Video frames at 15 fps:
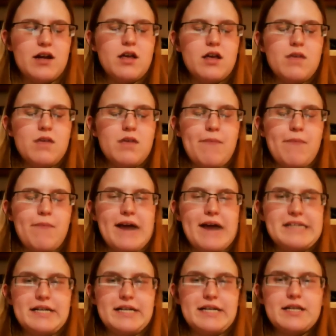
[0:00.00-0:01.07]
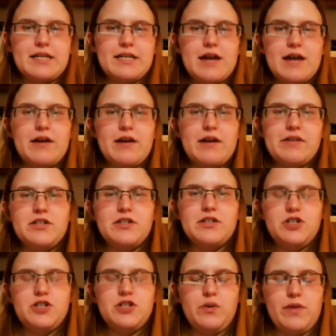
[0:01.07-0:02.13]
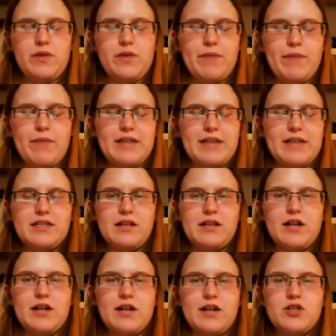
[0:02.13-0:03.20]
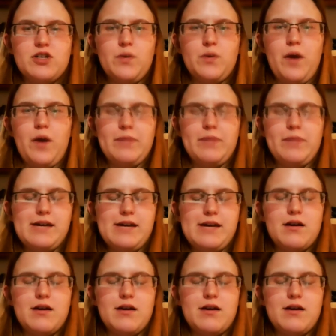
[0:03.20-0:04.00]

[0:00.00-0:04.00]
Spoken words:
my tics had nothing to do with my psychological well-being.